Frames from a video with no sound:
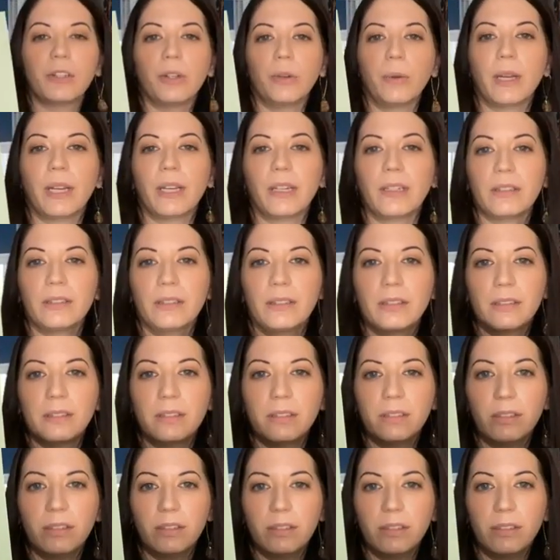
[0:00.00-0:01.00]
to it,
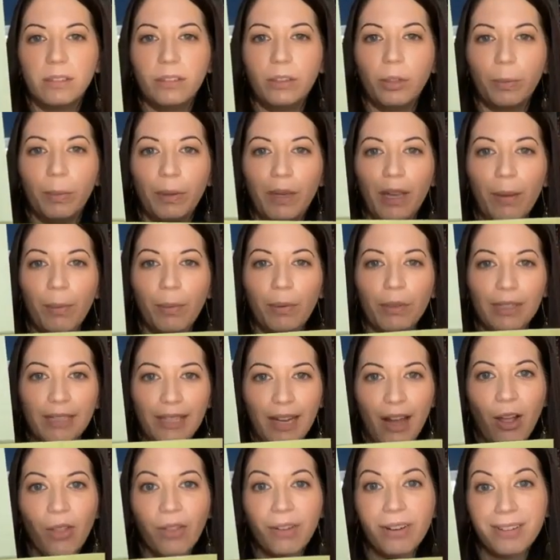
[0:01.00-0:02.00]
you'll be able to
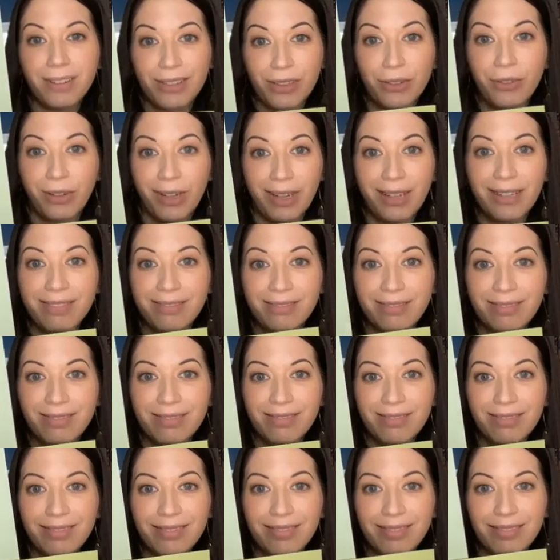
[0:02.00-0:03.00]
tell that it's green,
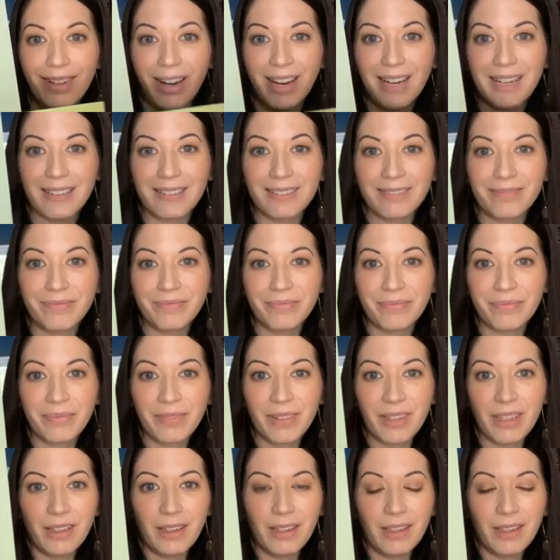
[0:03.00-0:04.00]
right?
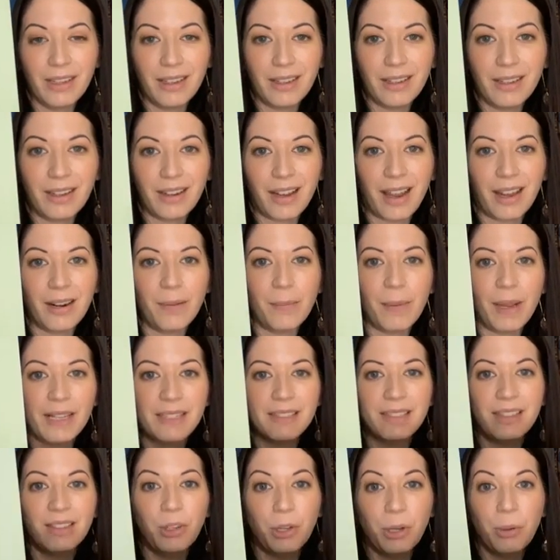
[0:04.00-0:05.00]
Kind of makes
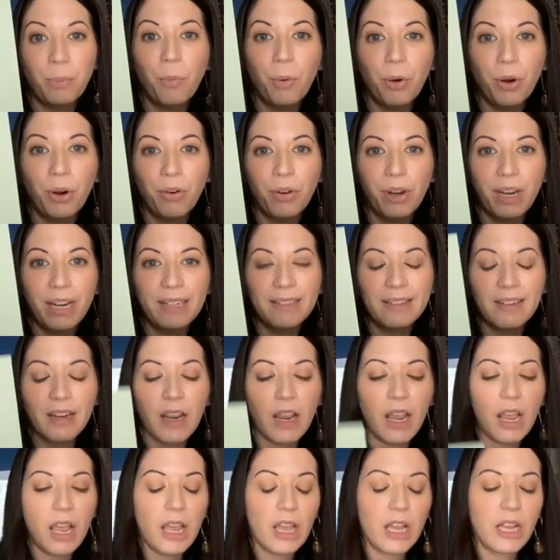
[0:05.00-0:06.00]
it look more green.
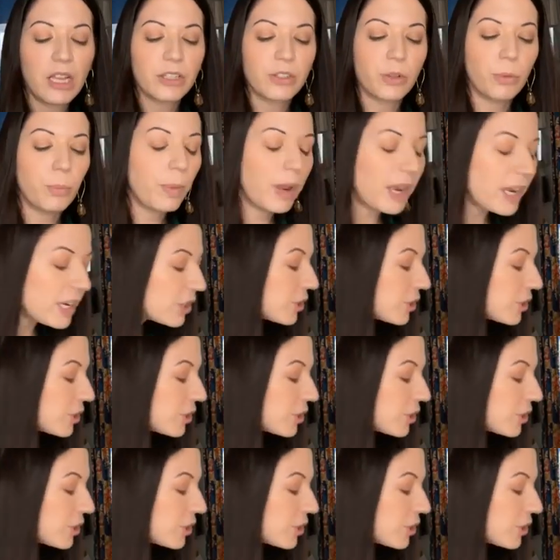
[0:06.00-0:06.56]
So make